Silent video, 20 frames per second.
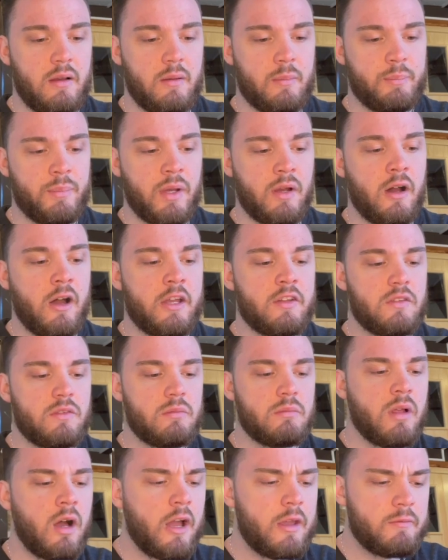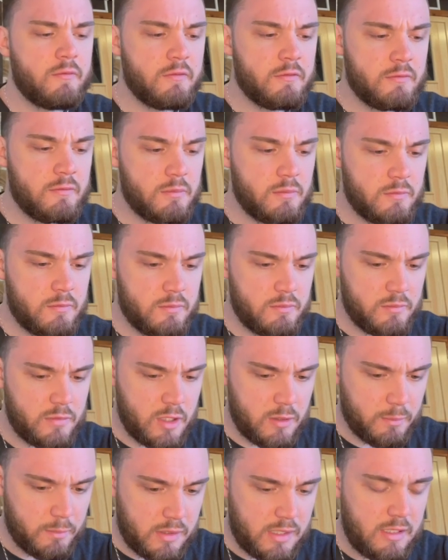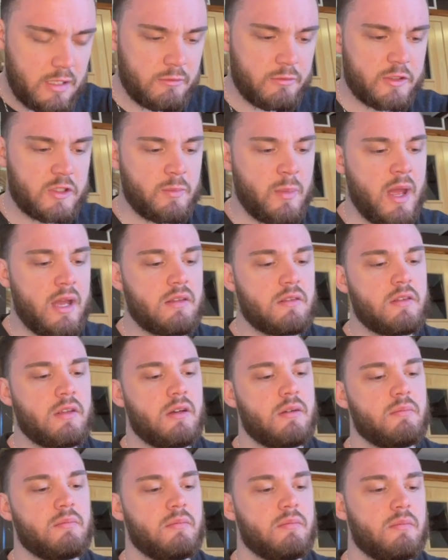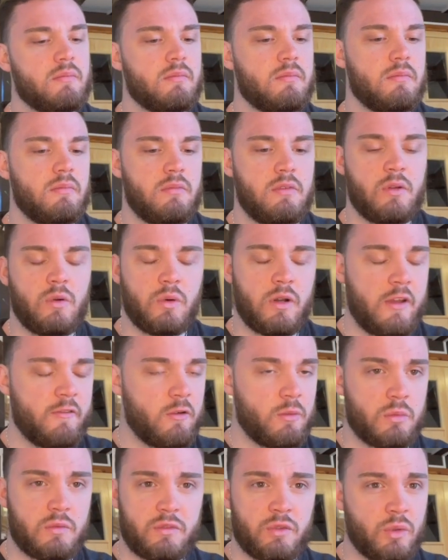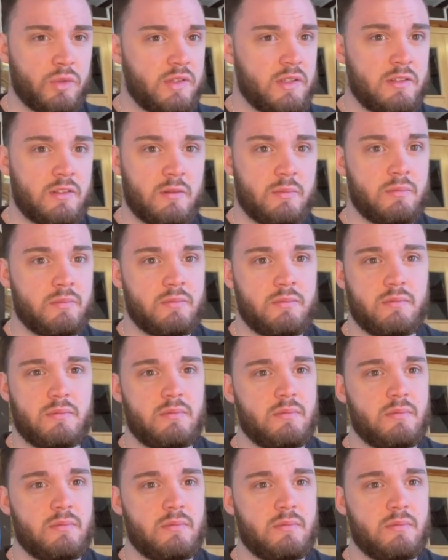But I completely respect that not everyone with autism,